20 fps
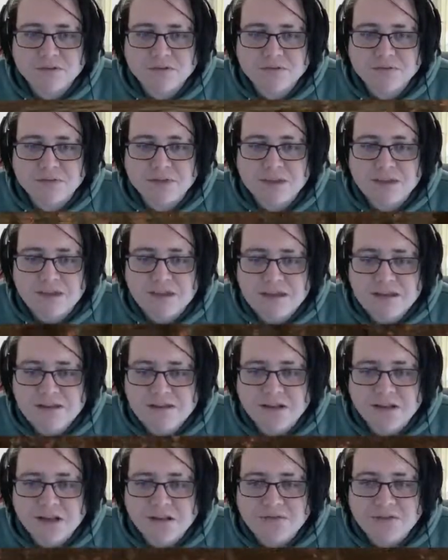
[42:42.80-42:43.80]

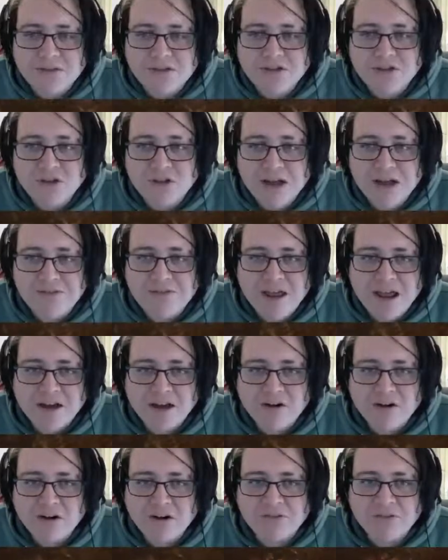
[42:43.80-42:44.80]
They should have an
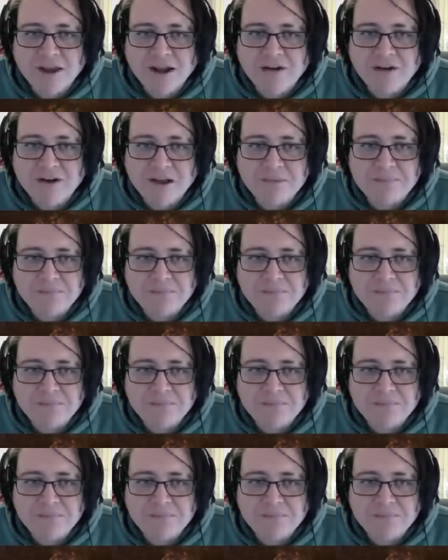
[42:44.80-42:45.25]
aircraft carrier.